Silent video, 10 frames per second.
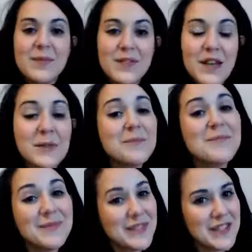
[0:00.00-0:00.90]
So,
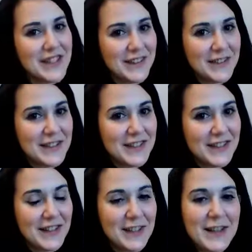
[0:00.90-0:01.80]
just like the rest of the
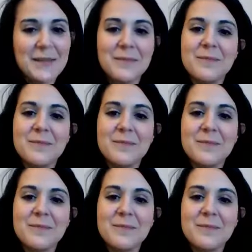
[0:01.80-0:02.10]
clarinet,